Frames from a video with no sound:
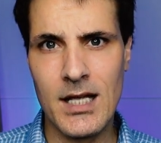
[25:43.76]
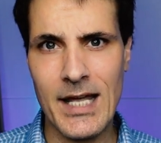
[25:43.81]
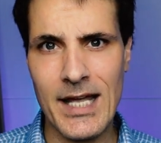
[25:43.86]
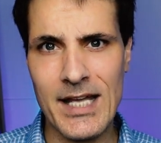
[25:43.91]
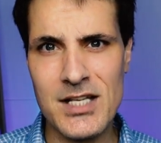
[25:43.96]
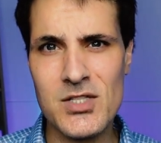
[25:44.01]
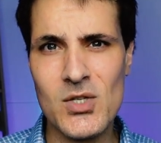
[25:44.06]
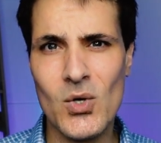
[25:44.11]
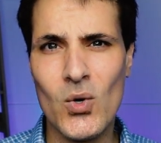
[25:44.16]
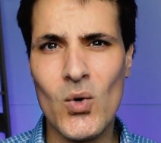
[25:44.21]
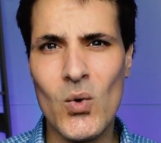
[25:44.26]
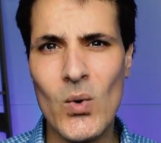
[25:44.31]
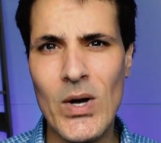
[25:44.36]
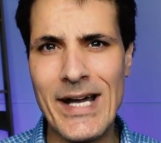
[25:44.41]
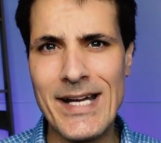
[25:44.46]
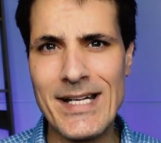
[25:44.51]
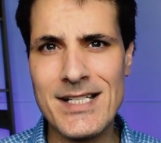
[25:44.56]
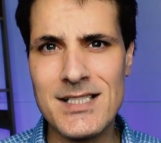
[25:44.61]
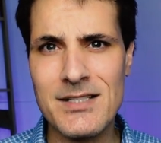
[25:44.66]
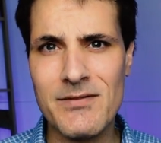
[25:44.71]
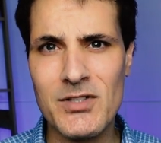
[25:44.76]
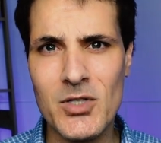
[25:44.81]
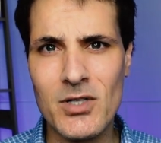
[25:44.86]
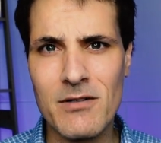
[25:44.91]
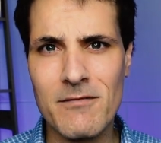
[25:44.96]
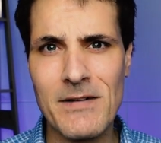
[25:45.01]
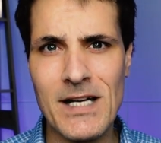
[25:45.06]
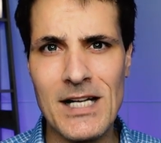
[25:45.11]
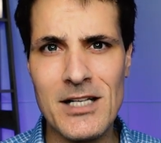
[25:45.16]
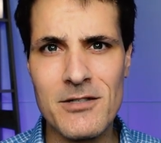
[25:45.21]
As always, if you
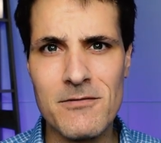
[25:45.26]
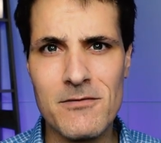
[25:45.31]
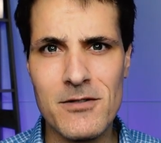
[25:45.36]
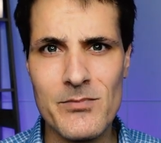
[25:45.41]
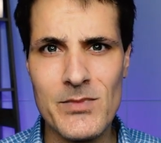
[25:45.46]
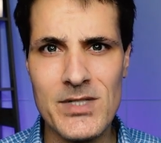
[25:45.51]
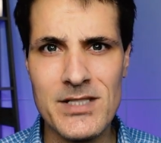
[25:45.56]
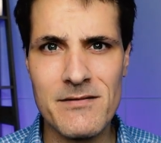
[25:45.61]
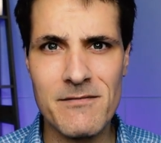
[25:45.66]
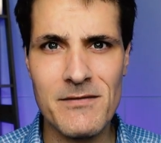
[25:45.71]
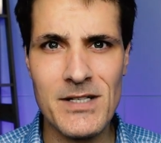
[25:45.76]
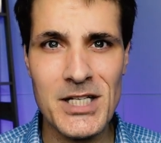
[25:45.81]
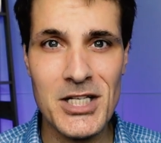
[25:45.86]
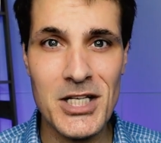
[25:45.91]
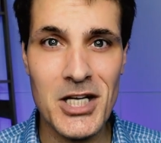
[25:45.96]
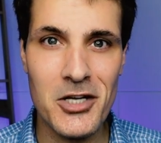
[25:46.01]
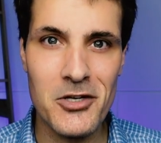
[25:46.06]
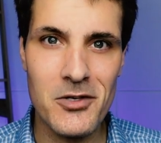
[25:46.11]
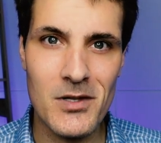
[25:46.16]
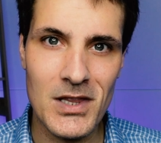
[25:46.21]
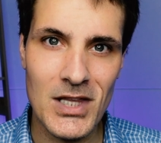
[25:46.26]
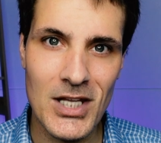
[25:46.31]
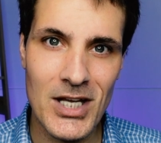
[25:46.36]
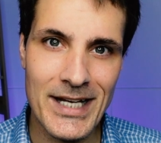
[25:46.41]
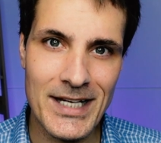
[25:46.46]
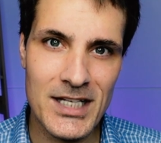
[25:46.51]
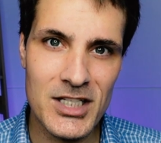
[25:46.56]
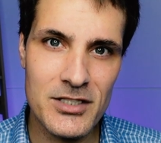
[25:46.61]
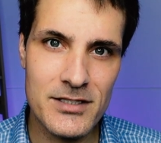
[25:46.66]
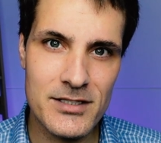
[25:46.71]
got value from this video,
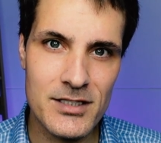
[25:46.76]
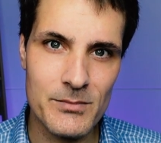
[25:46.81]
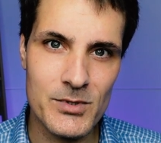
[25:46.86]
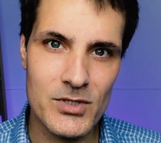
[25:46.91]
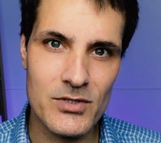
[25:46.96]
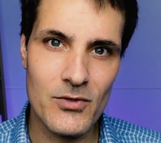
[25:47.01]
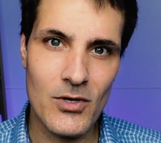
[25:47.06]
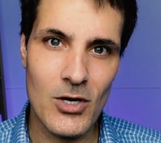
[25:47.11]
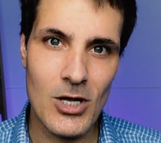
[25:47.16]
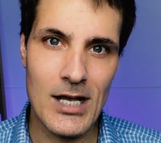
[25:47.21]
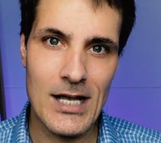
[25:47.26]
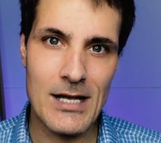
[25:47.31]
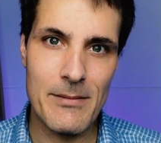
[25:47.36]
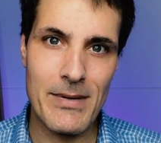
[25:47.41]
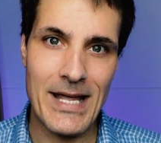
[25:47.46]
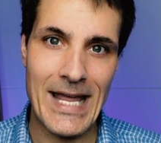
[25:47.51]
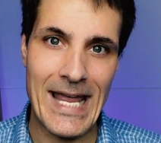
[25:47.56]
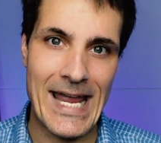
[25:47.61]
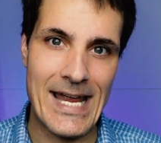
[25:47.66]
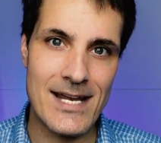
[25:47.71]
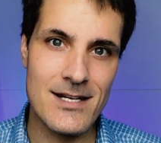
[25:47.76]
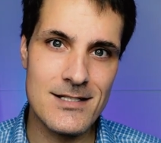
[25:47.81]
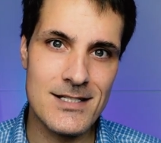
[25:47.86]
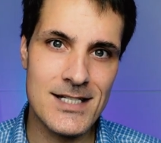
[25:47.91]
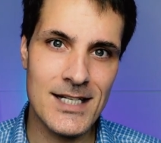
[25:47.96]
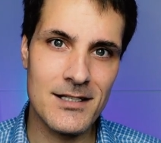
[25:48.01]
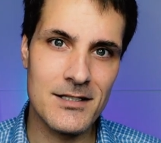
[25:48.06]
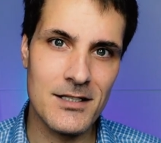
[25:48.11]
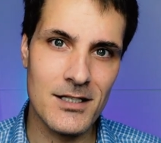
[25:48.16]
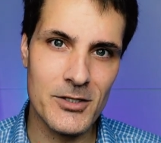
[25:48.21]
like, subscribe, and
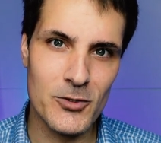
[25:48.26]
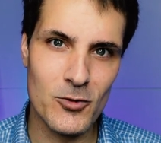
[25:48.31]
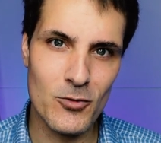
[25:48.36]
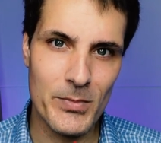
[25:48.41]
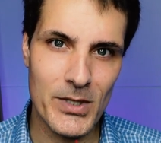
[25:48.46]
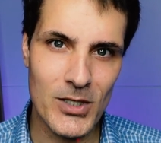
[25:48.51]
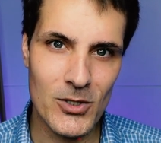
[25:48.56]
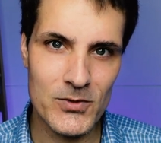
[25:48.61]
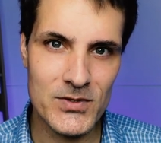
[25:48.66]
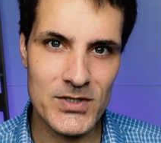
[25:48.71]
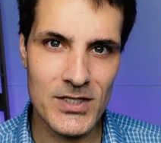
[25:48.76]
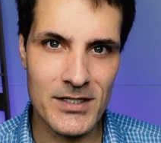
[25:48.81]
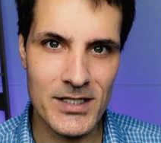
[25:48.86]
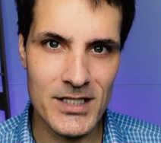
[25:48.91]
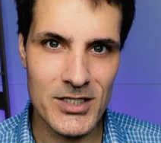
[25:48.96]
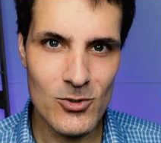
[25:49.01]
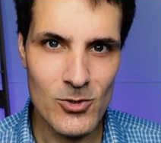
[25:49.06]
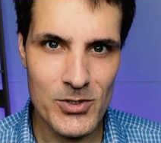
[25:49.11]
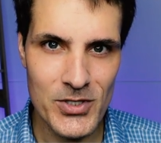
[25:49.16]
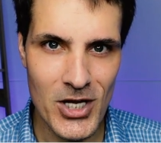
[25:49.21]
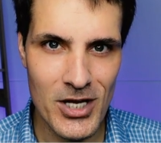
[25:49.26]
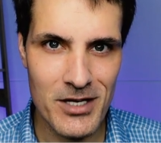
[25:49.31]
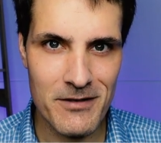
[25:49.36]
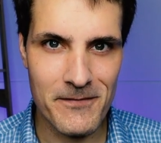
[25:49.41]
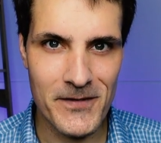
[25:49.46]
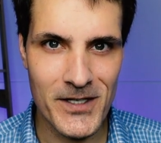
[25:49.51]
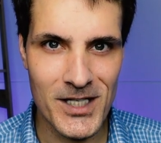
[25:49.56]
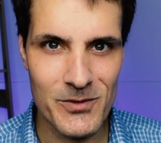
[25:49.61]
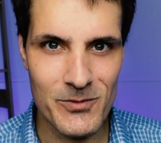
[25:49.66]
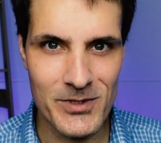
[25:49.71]
tick the little bell so that you're
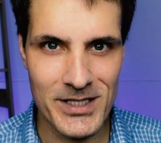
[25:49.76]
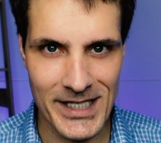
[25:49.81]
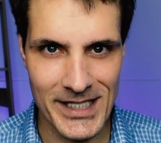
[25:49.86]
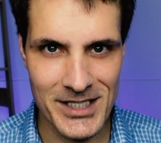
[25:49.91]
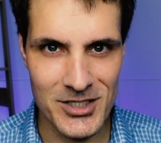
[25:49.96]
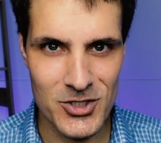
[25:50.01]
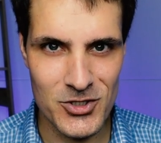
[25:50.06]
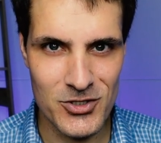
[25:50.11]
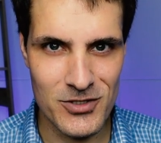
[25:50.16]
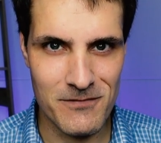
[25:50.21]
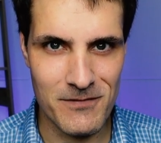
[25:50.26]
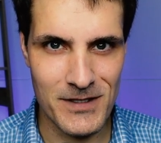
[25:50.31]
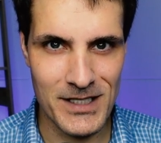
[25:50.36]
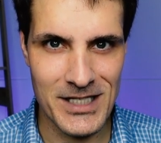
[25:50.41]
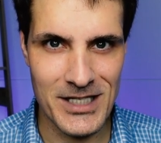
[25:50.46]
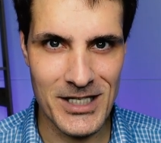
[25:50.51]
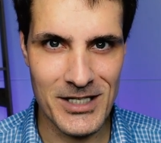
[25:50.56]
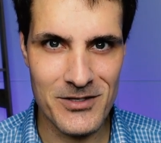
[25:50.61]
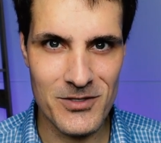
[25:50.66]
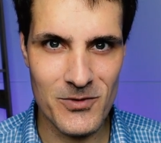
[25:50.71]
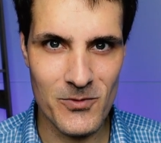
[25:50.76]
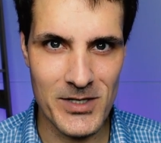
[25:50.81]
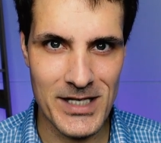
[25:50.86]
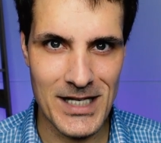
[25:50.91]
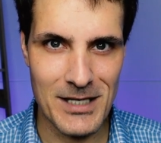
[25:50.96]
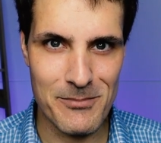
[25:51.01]
notified with each new video that we